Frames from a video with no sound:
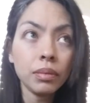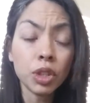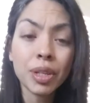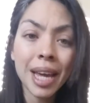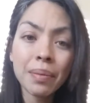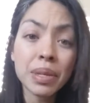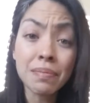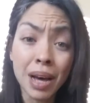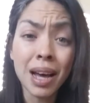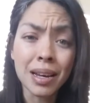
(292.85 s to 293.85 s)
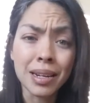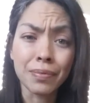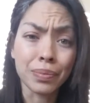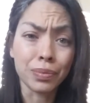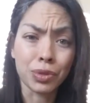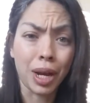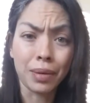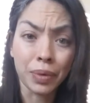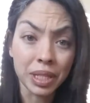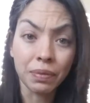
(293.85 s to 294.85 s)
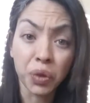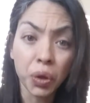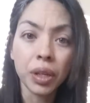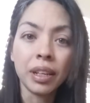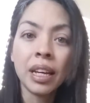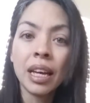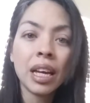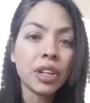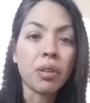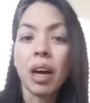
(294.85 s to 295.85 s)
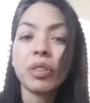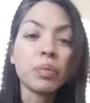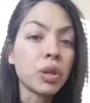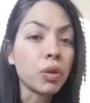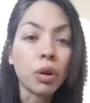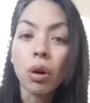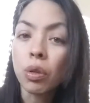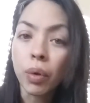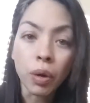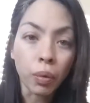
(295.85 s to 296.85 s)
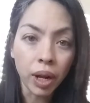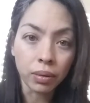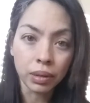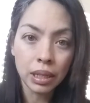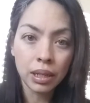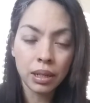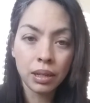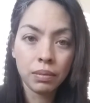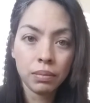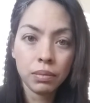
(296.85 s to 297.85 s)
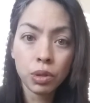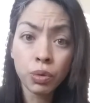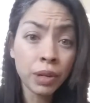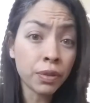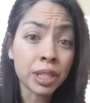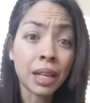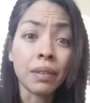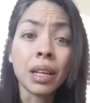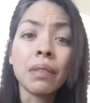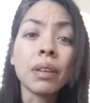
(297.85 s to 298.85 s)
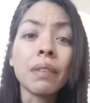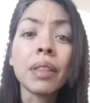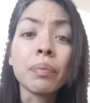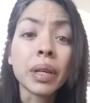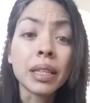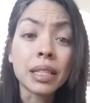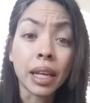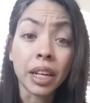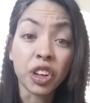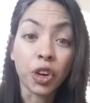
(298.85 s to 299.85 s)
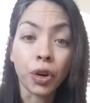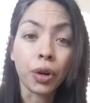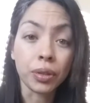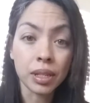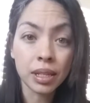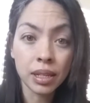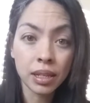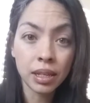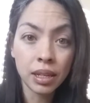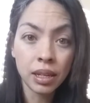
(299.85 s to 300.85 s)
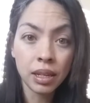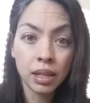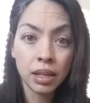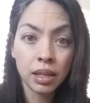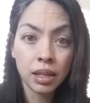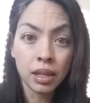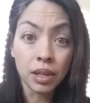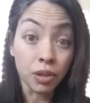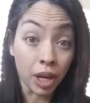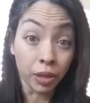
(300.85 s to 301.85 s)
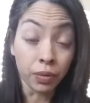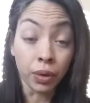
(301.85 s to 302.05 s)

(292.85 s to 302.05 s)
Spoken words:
You can't be bad and try to receive good. You have to be good all the way around. 24/7, even if it means getting hurt. you have to